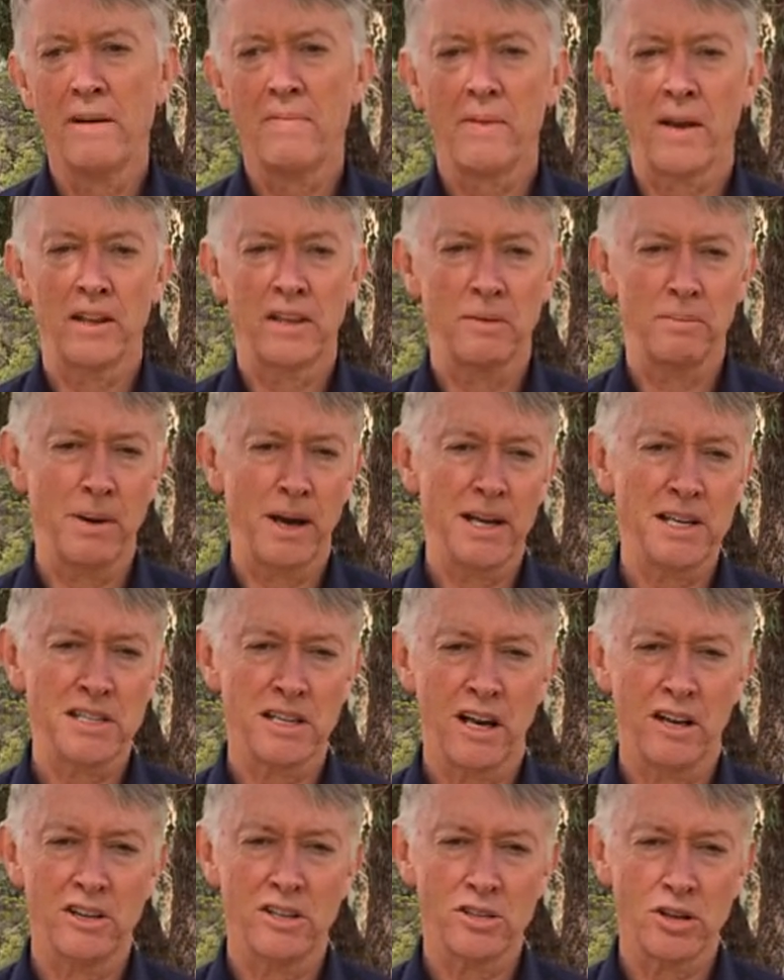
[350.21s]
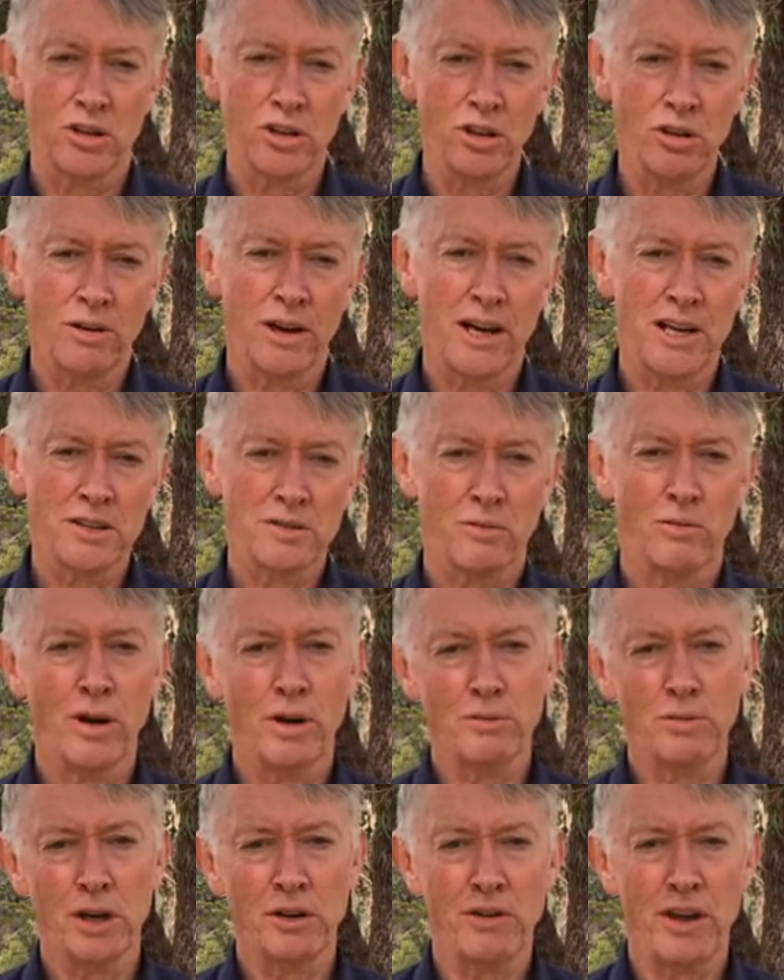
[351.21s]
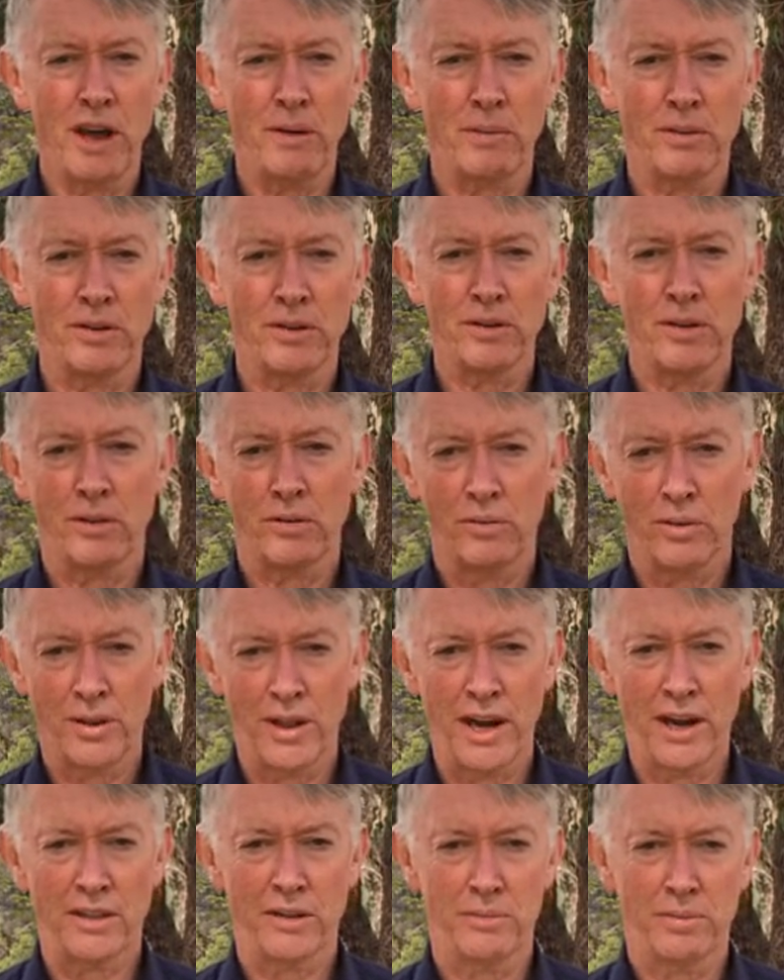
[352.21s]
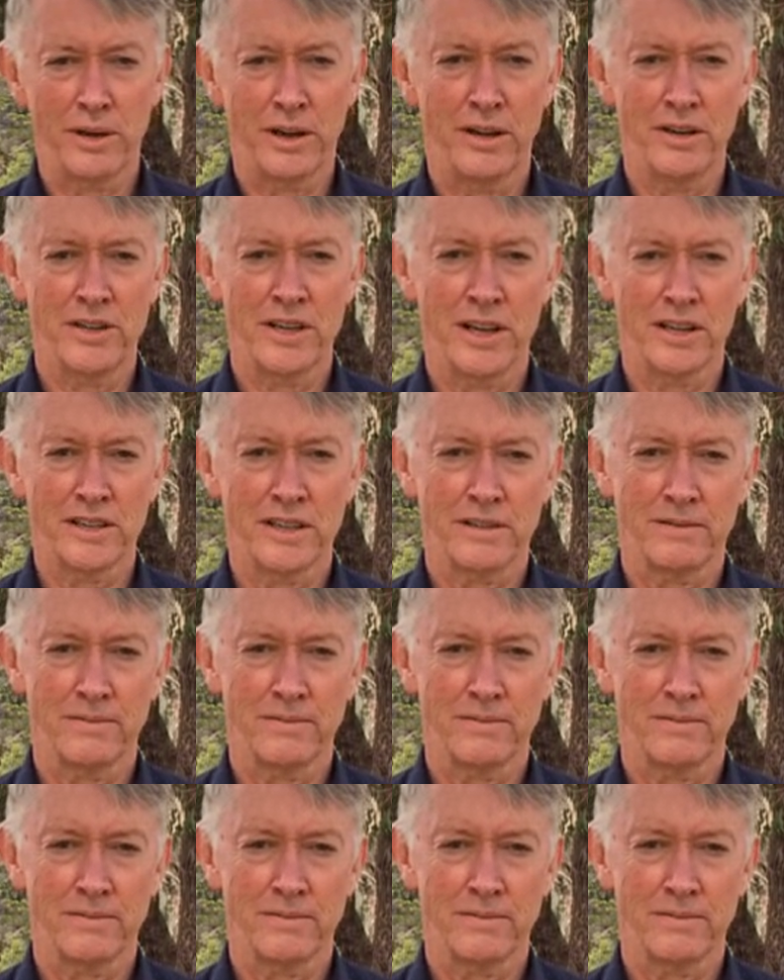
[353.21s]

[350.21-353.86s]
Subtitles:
and the baseline is always what would have happened without the project.